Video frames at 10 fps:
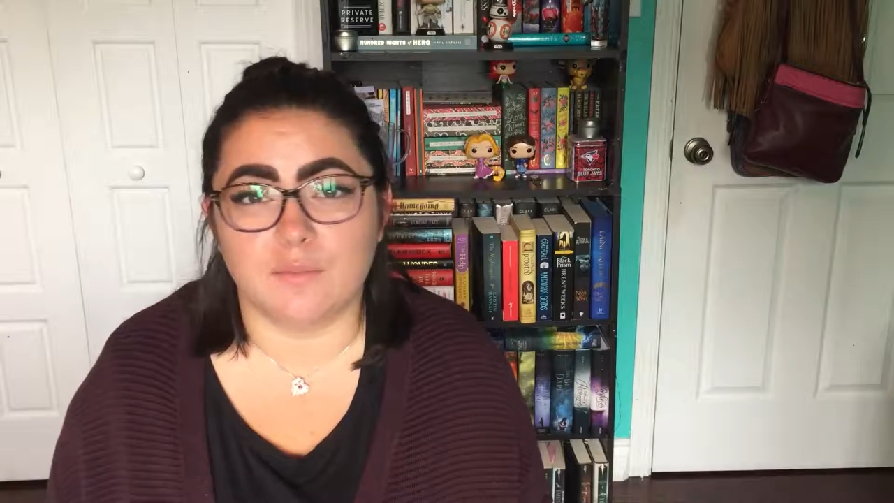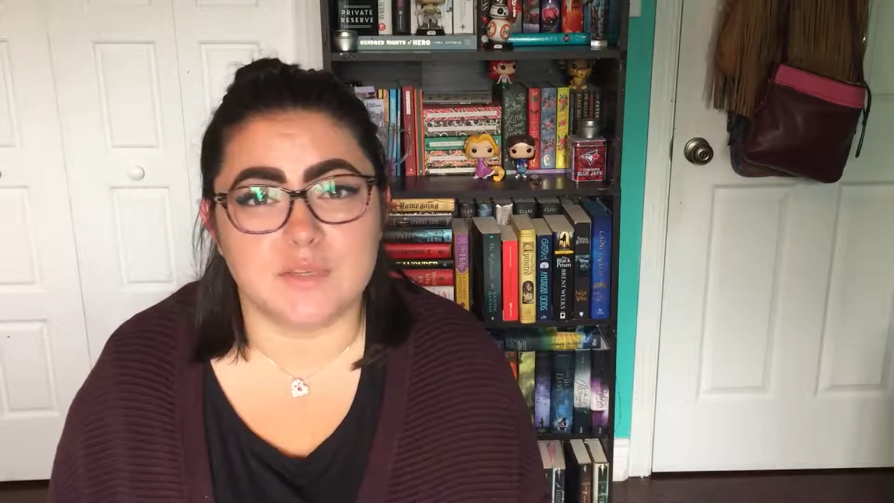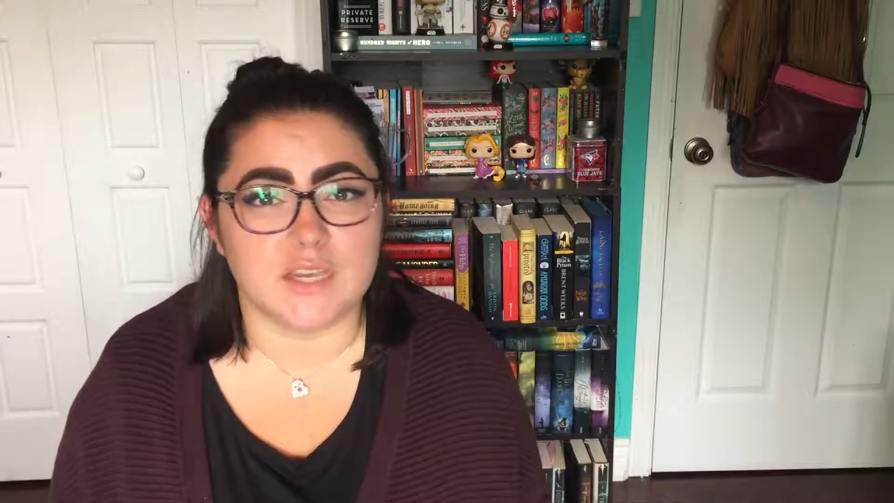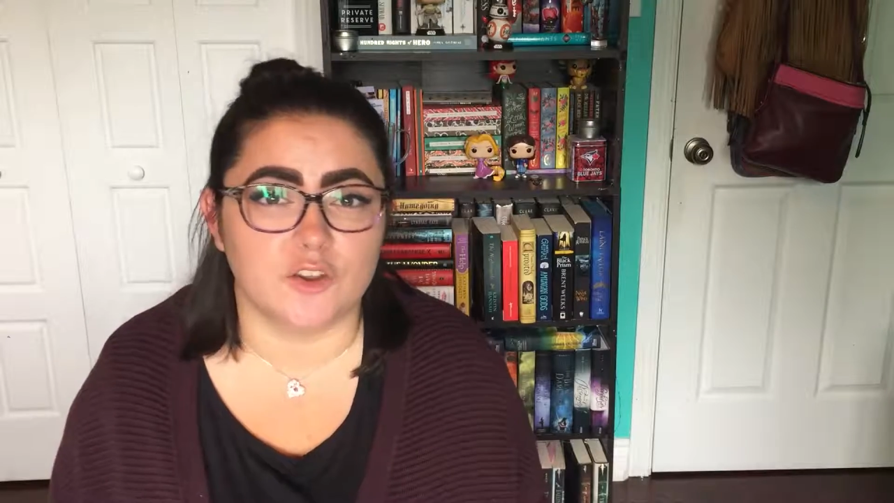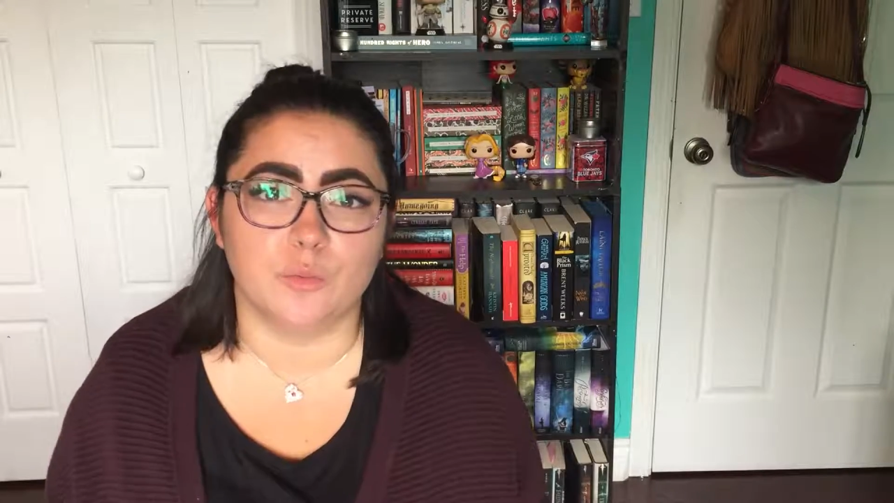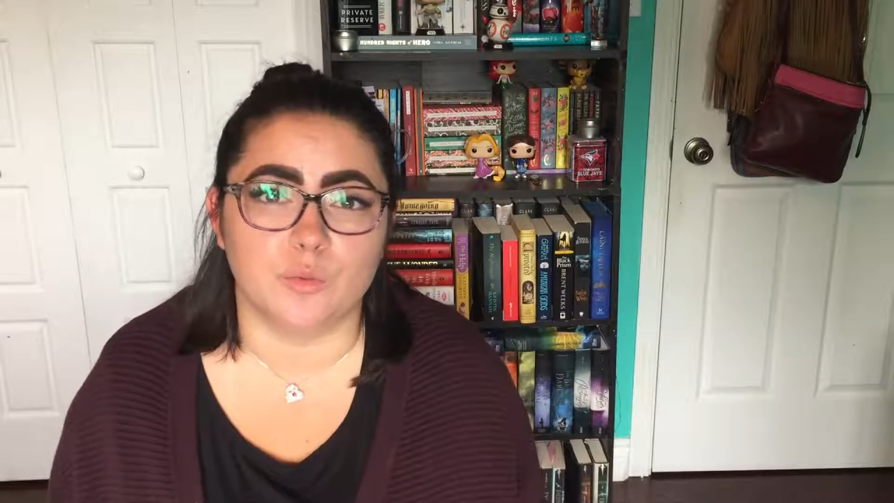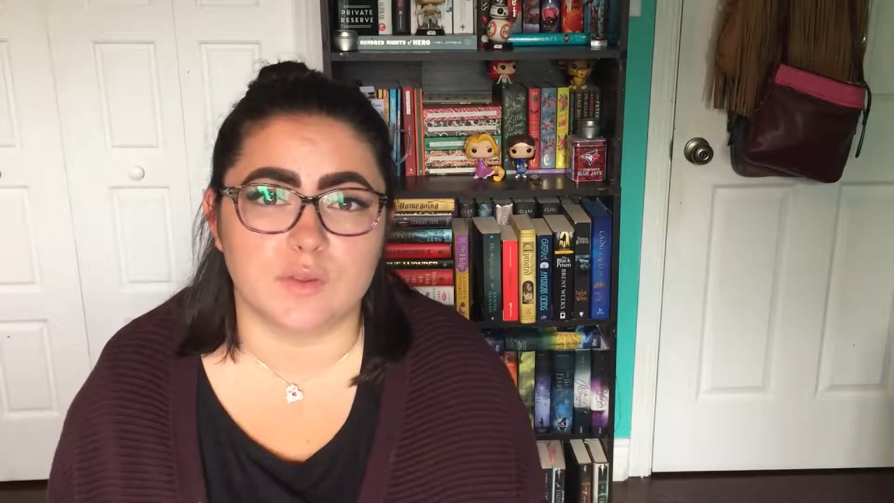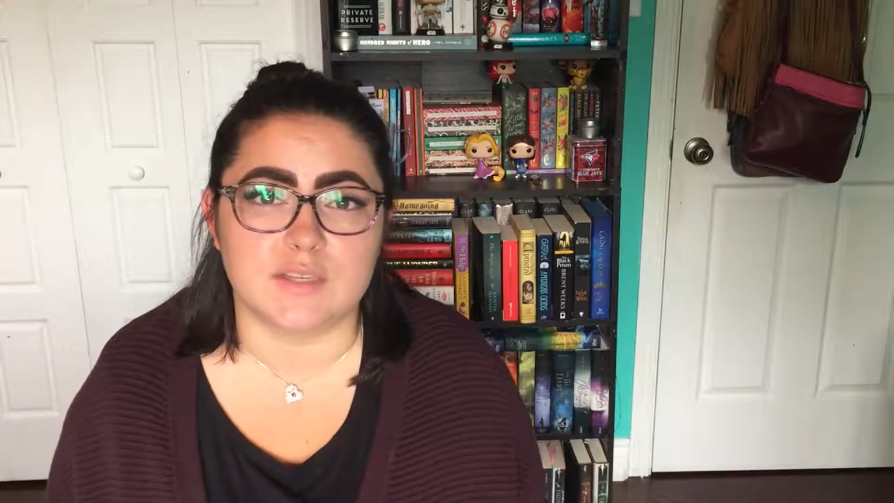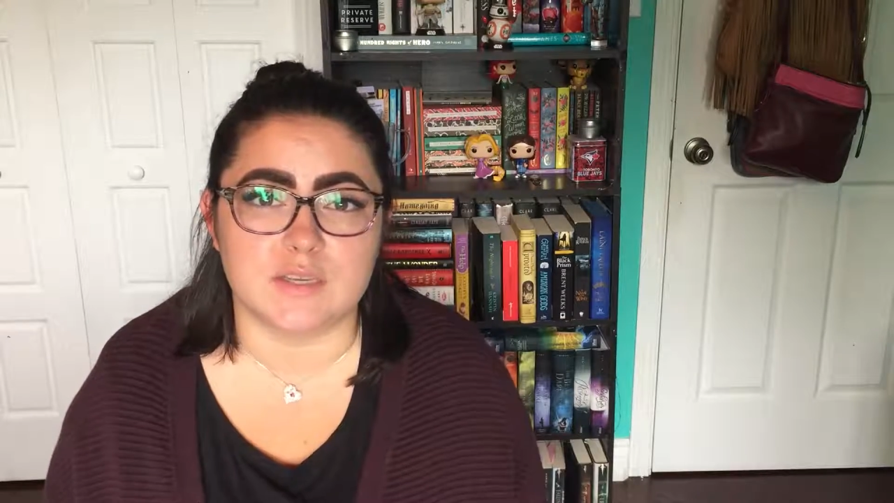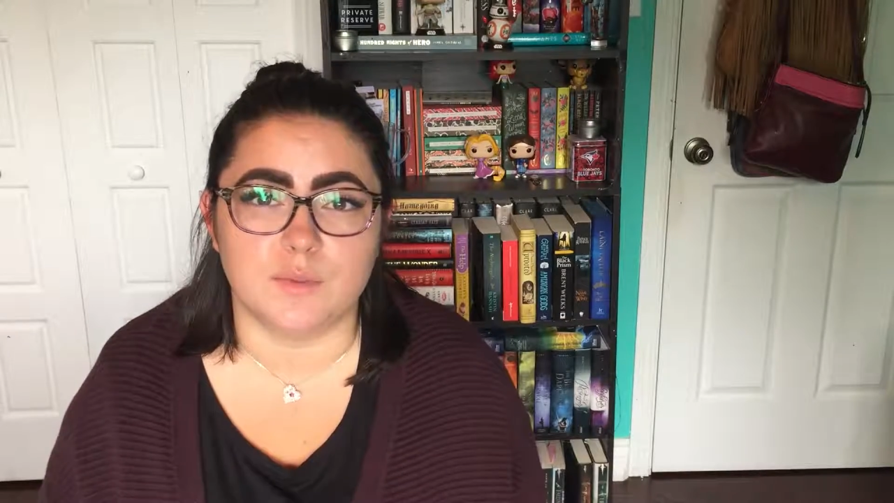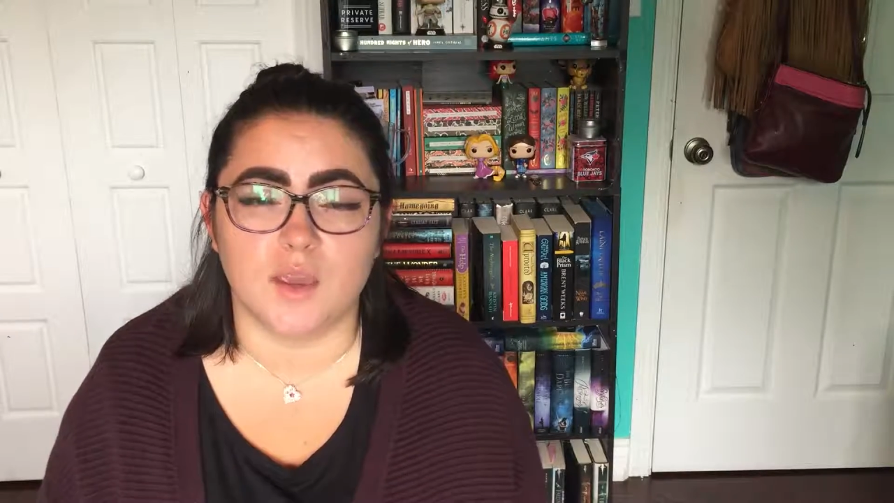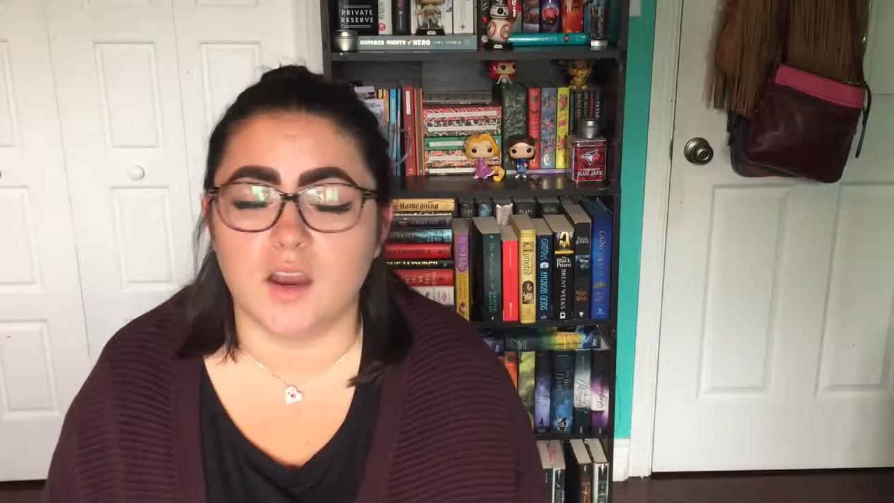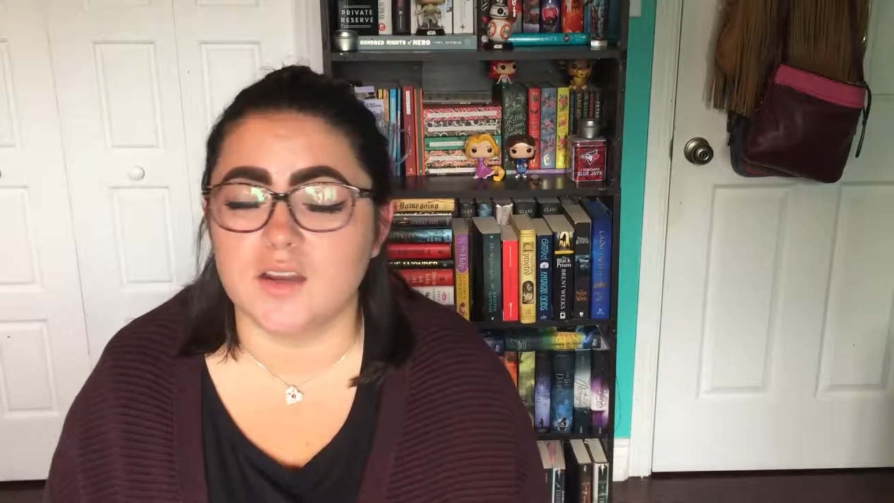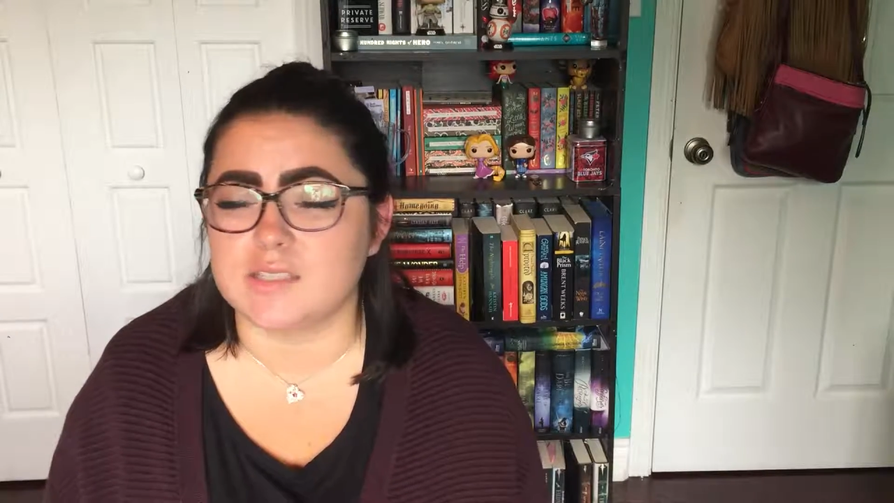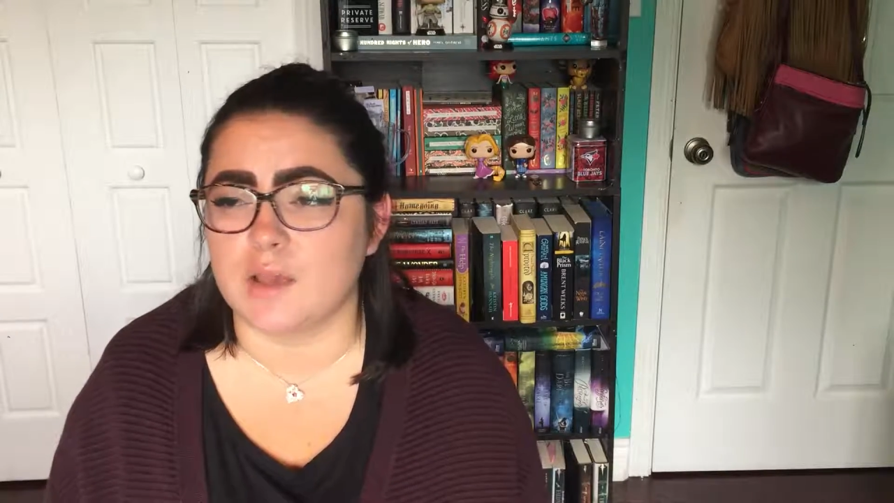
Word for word: I'm terrible with TBRs.